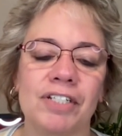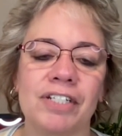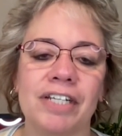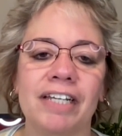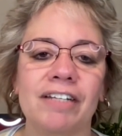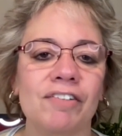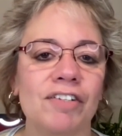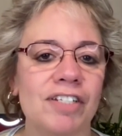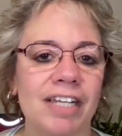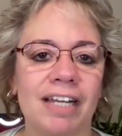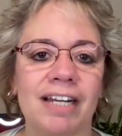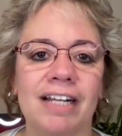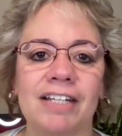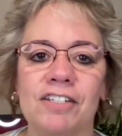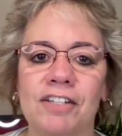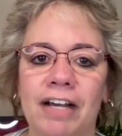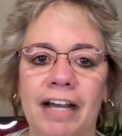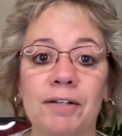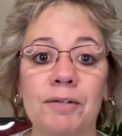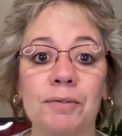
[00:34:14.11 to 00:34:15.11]
I understand.
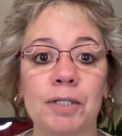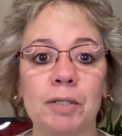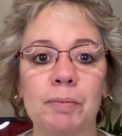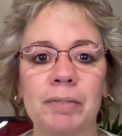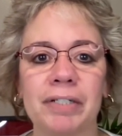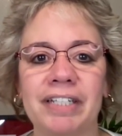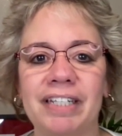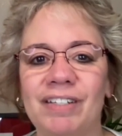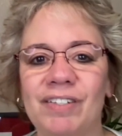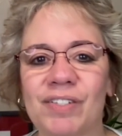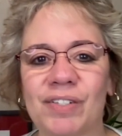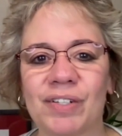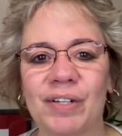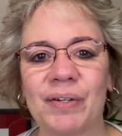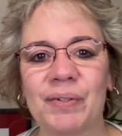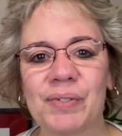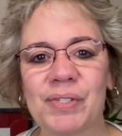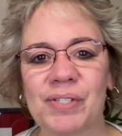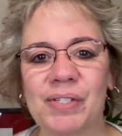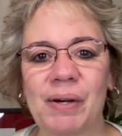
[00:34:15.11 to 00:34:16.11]
I grew up on the East
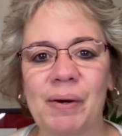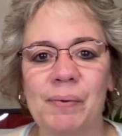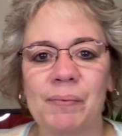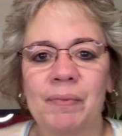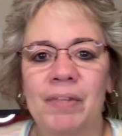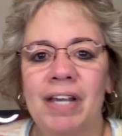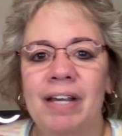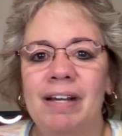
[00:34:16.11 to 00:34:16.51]
Coast, so.